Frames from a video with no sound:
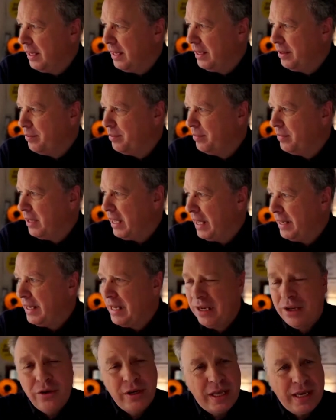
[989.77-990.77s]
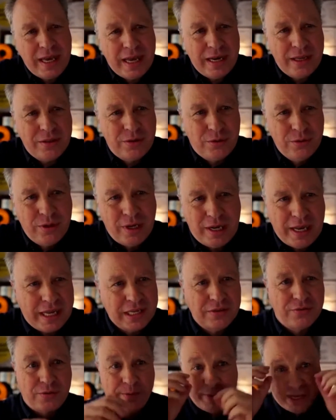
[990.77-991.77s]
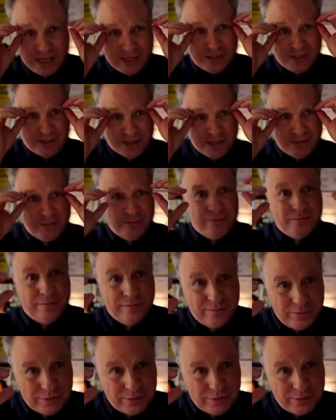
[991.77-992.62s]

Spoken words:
And then looking at it through the lens from Elsa,